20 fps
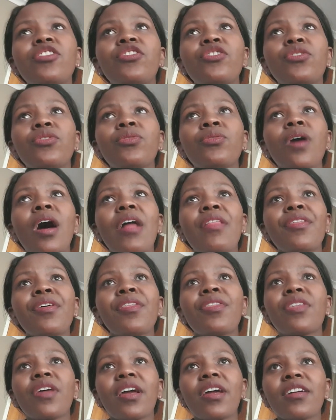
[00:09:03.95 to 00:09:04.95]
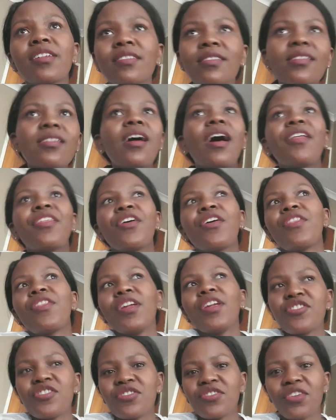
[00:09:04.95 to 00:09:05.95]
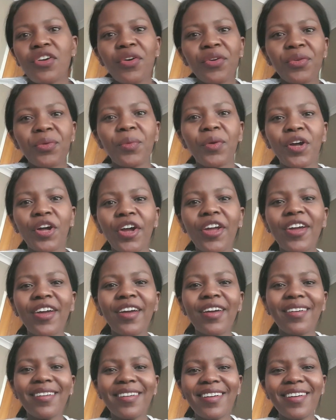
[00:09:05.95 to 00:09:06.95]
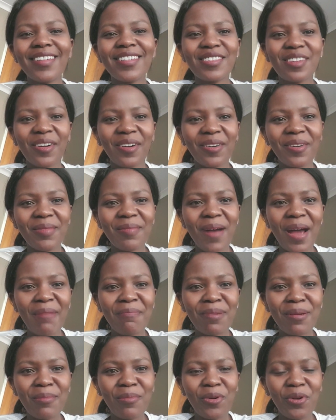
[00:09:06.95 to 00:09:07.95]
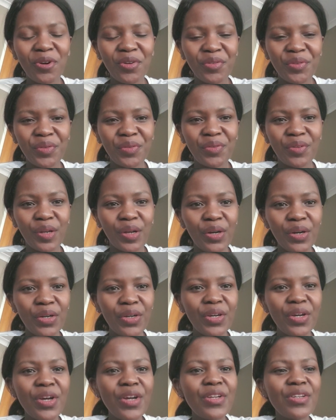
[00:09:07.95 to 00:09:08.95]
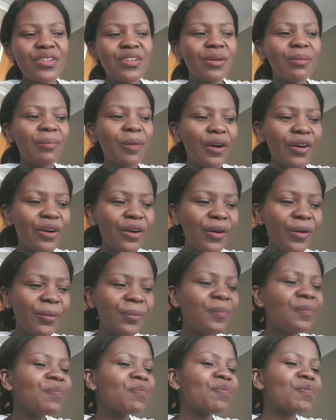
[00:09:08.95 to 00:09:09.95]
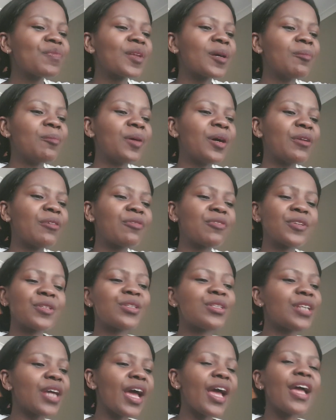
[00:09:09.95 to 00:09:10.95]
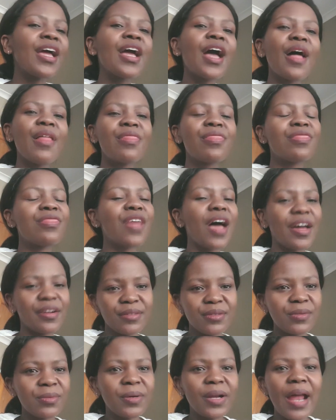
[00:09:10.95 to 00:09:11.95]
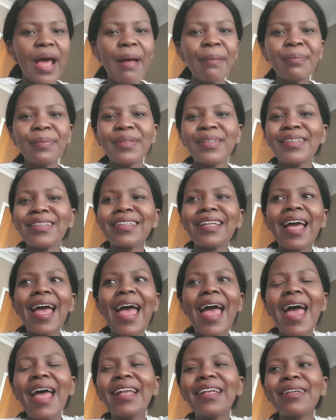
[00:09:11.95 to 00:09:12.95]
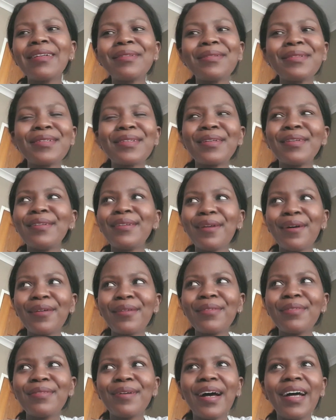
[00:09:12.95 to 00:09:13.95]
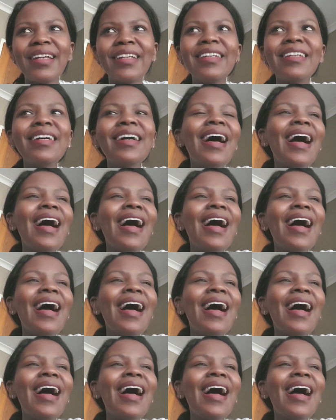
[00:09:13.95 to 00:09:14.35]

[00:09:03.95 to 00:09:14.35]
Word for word: do other things other than just go to work. So it might be more of a vlog tomorrow. But for today, that is what happened and it was a lot of fun.